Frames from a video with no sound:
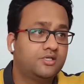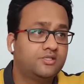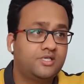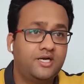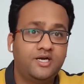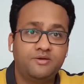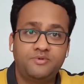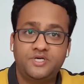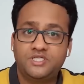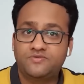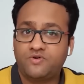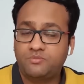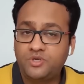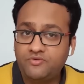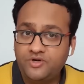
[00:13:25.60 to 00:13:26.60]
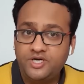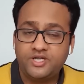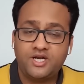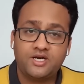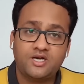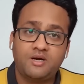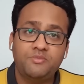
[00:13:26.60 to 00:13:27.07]
sentiments from Twitter
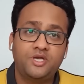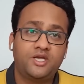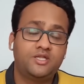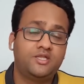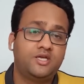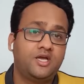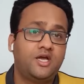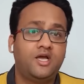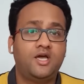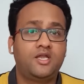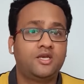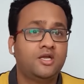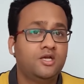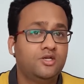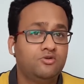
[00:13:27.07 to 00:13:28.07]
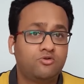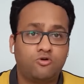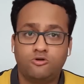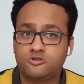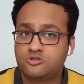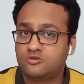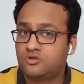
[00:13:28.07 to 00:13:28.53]
are coming in there. You're
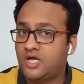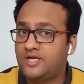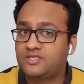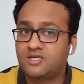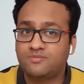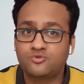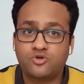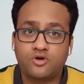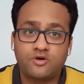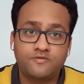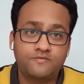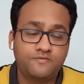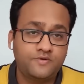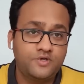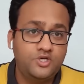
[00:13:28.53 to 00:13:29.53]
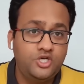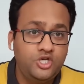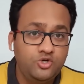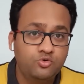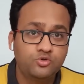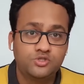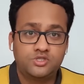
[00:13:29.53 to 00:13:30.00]
also like some sort of
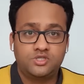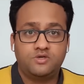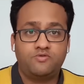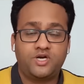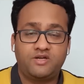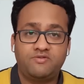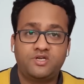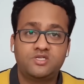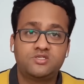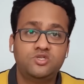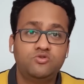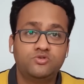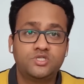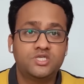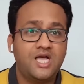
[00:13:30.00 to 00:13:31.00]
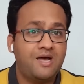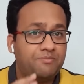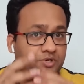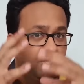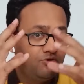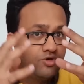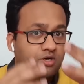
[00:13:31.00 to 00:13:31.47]
news, whatever is news is
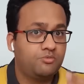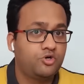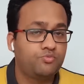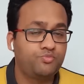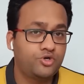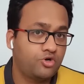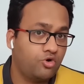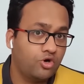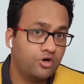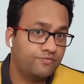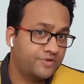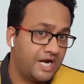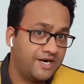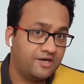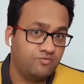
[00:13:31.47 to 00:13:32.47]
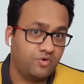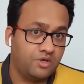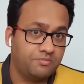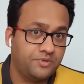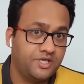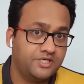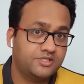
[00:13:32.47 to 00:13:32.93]
happening, you're able to put all of that at
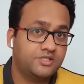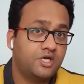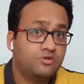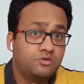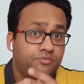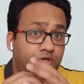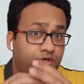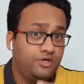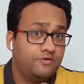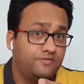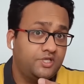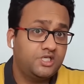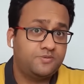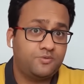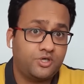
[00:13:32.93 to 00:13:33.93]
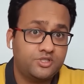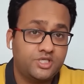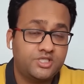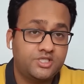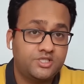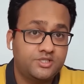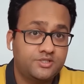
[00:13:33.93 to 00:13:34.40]
one place. Now, the beauty of these
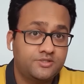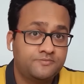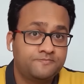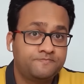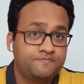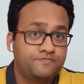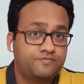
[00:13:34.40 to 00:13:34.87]
projects is